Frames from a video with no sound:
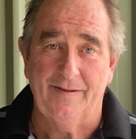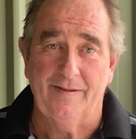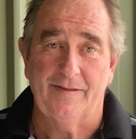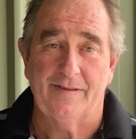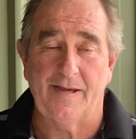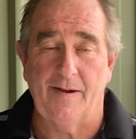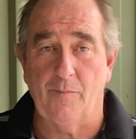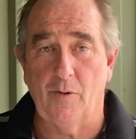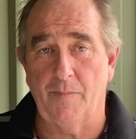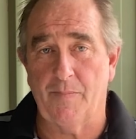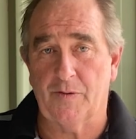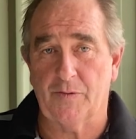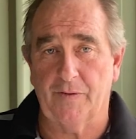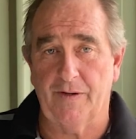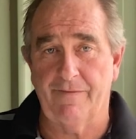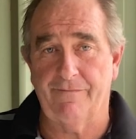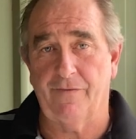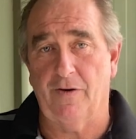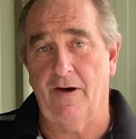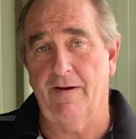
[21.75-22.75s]
Somewhere
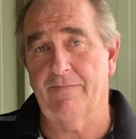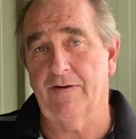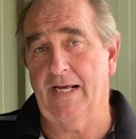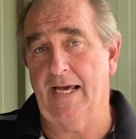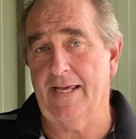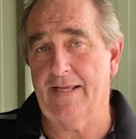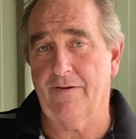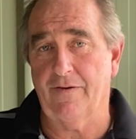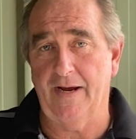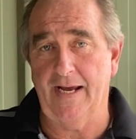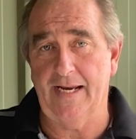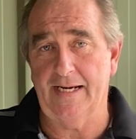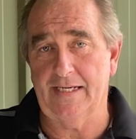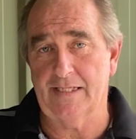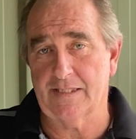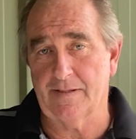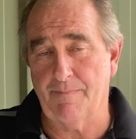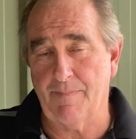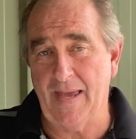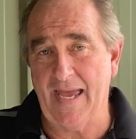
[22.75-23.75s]
between $5,000 and $8,000
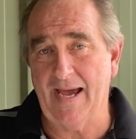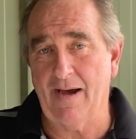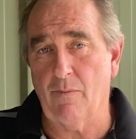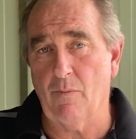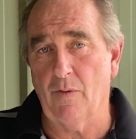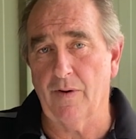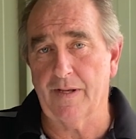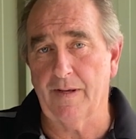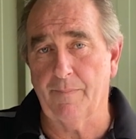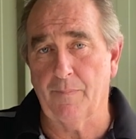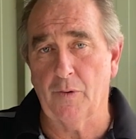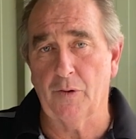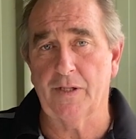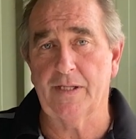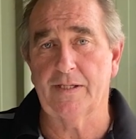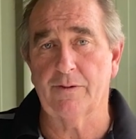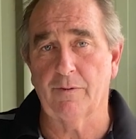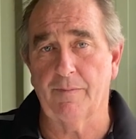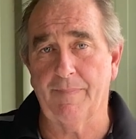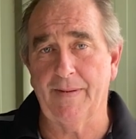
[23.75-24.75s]
is about what you put
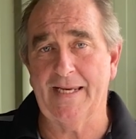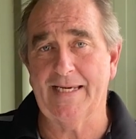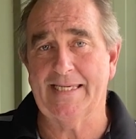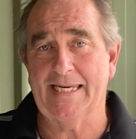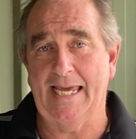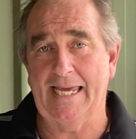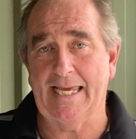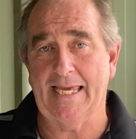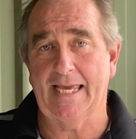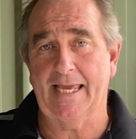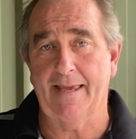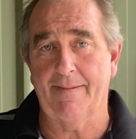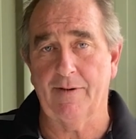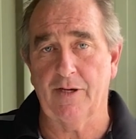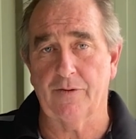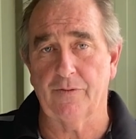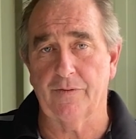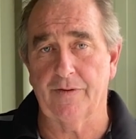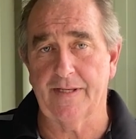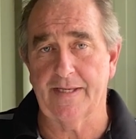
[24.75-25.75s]
into a big tank of
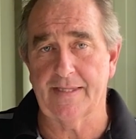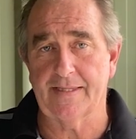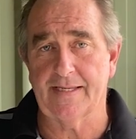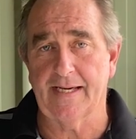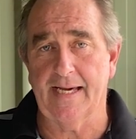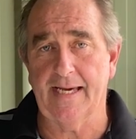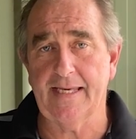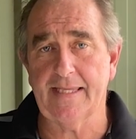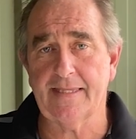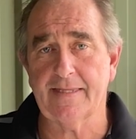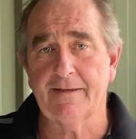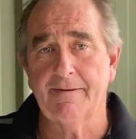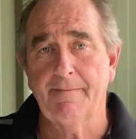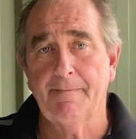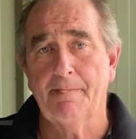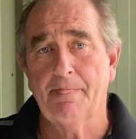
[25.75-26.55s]
chemical these days,